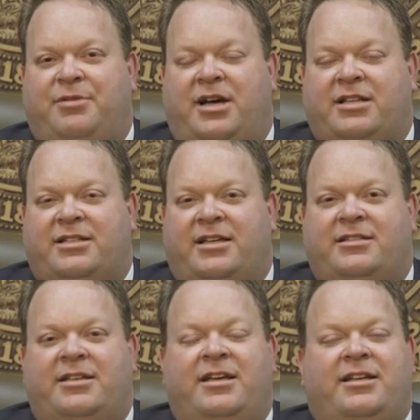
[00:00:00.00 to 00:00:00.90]
day
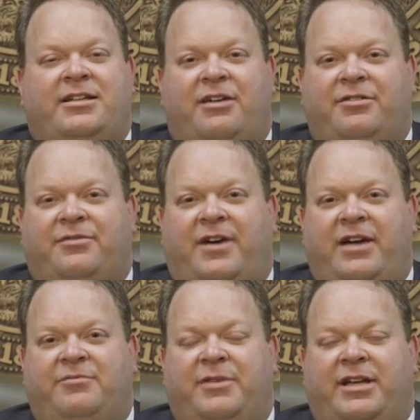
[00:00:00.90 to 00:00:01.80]
process down to
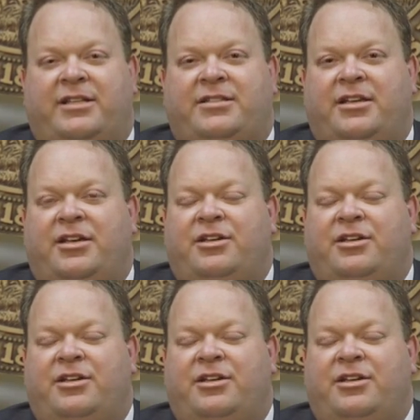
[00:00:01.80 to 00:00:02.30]
five minutes